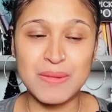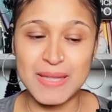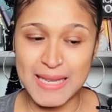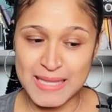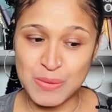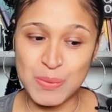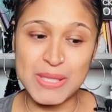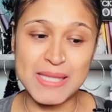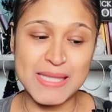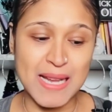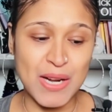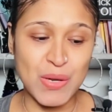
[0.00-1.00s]
That's
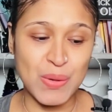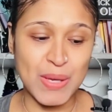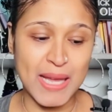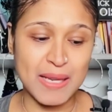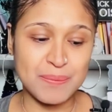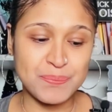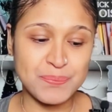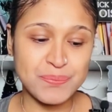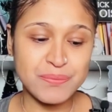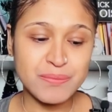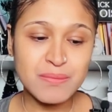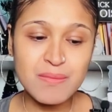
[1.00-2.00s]
what's not okay.
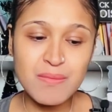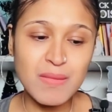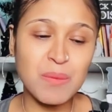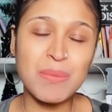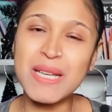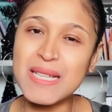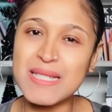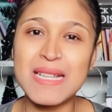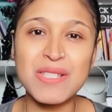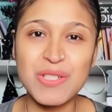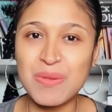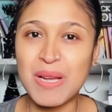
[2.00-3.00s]
Because
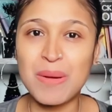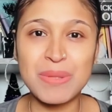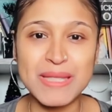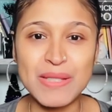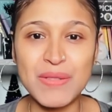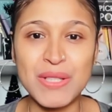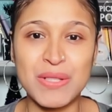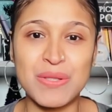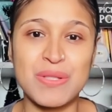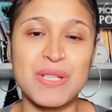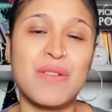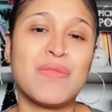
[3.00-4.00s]
that's you not believing in
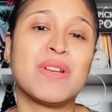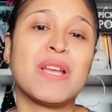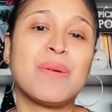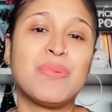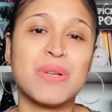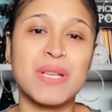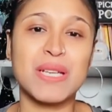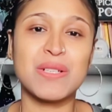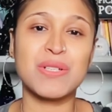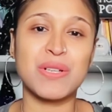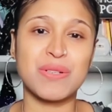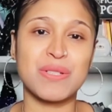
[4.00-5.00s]
yourself and not putting
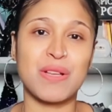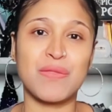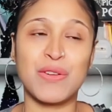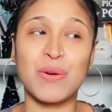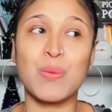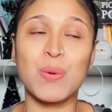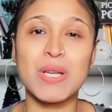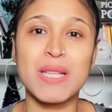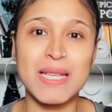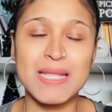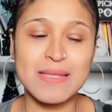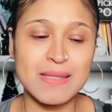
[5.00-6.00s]
into yourself. You're
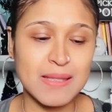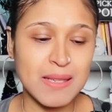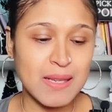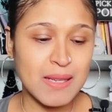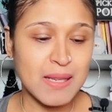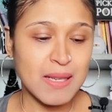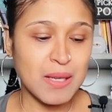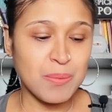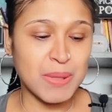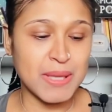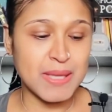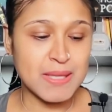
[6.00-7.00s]
worth it.
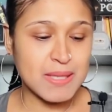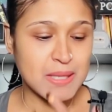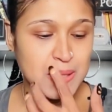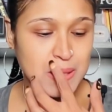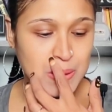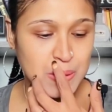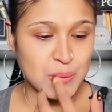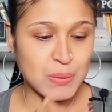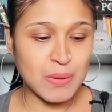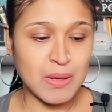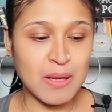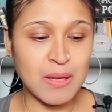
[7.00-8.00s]
But this is
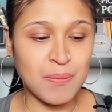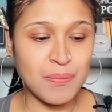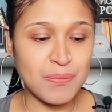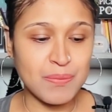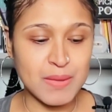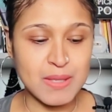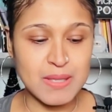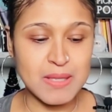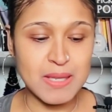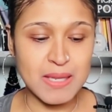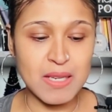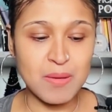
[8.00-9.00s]
you, this
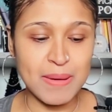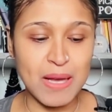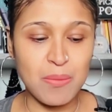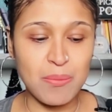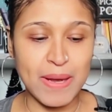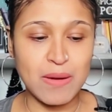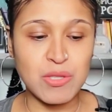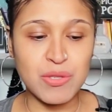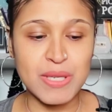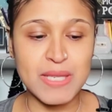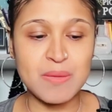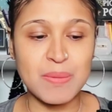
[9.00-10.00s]
is again about
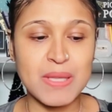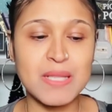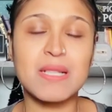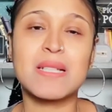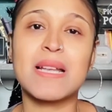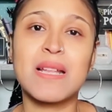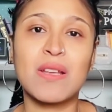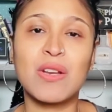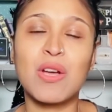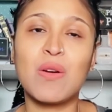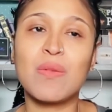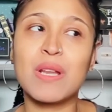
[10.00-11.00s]
boundaries, but this is letting you
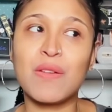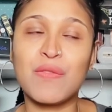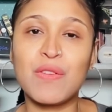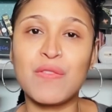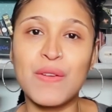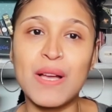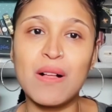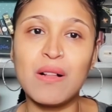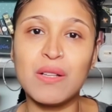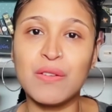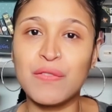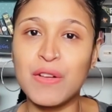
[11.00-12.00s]
know that if you
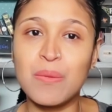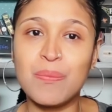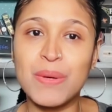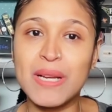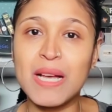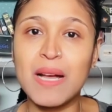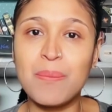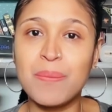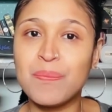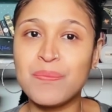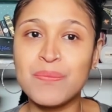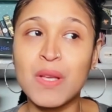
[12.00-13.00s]
fail or feel beat up
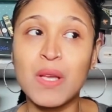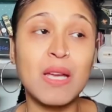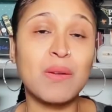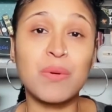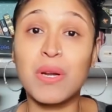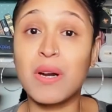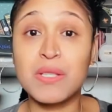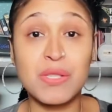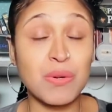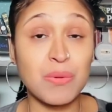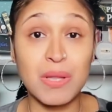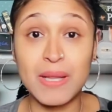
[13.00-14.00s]
in regards
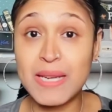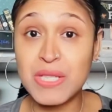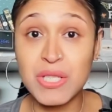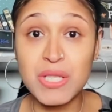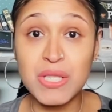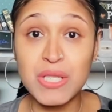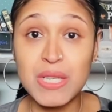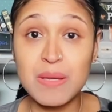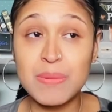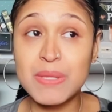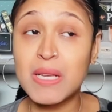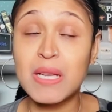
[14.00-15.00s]
to
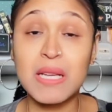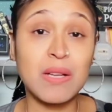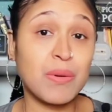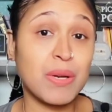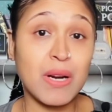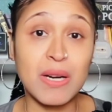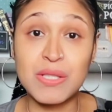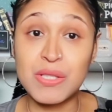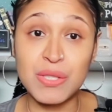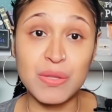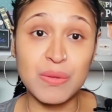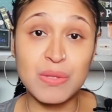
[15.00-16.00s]
relationships, in regards
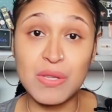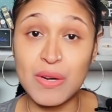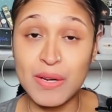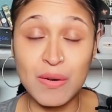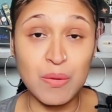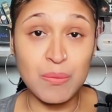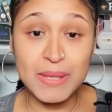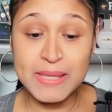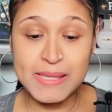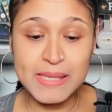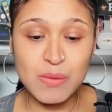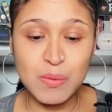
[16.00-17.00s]
to starting your own
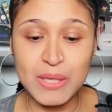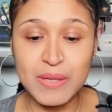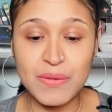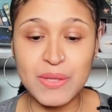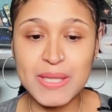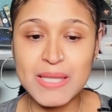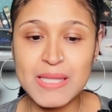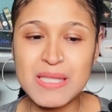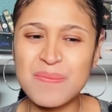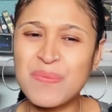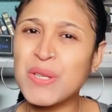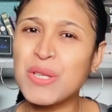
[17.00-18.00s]
business, whatever it
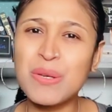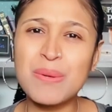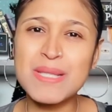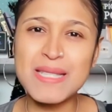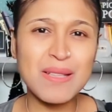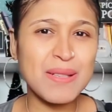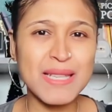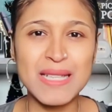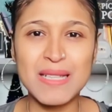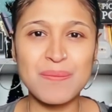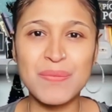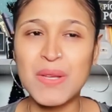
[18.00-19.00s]
is, you're
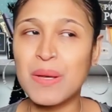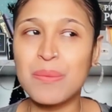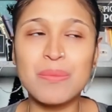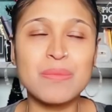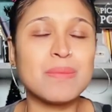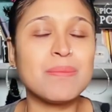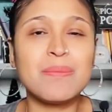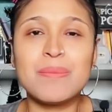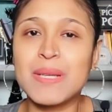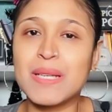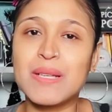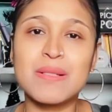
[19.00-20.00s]
resilient.
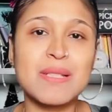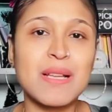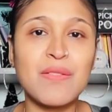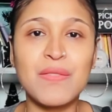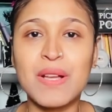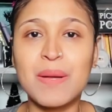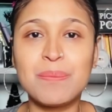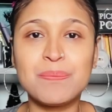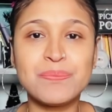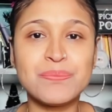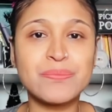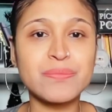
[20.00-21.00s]
Pick yourself up,
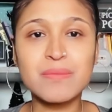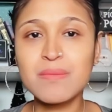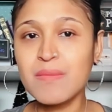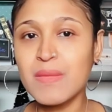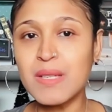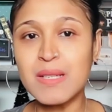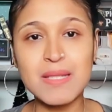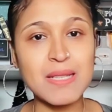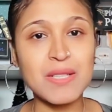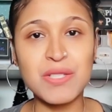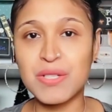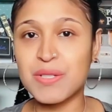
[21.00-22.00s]

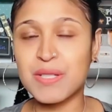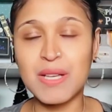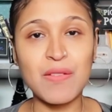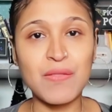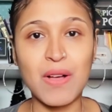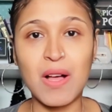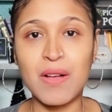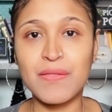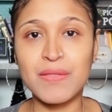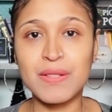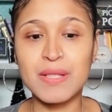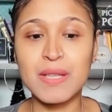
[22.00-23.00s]
dust yourself off,
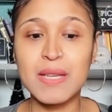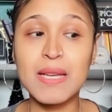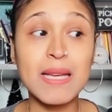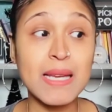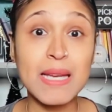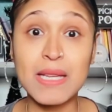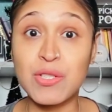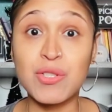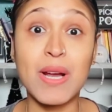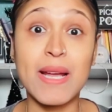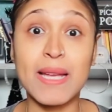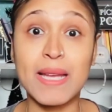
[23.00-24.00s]
and
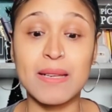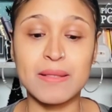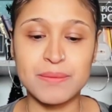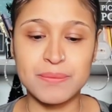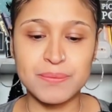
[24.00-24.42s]
try again.